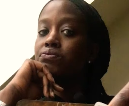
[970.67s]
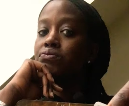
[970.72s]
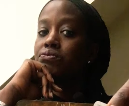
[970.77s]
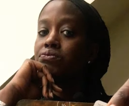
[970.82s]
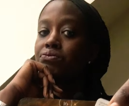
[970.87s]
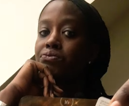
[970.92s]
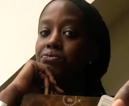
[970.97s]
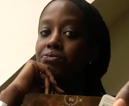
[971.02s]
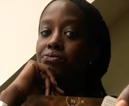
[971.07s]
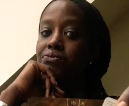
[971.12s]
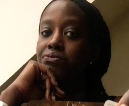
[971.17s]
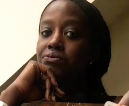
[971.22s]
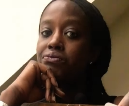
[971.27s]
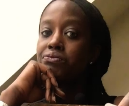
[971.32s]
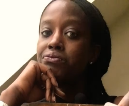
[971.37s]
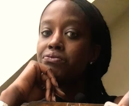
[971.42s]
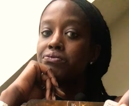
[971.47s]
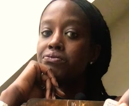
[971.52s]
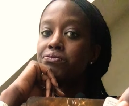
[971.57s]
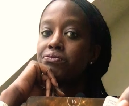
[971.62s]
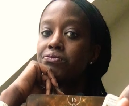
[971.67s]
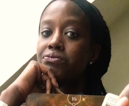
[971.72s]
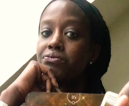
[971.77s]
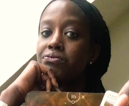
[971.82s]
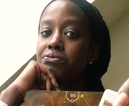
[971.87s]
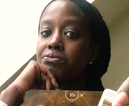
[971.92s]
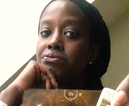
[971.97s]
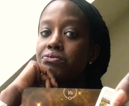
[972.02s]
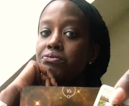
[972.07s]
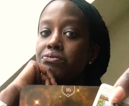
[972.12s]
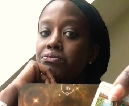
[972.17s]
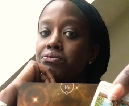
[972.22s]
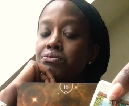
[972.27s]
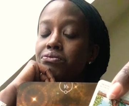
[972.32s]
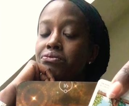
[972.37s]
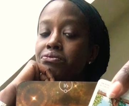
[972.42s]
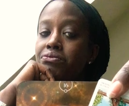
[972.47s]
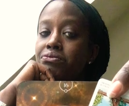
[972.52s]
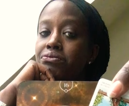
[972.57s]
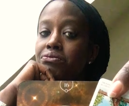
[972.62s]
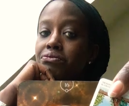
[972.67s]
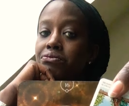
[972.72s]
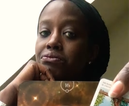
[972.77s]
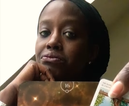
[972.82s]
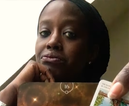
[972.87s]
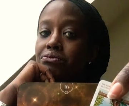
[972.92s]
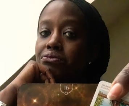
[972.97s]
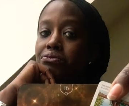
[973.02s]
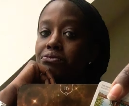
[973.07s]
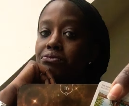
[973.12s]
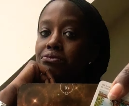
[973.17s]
No one is speaking in this clip.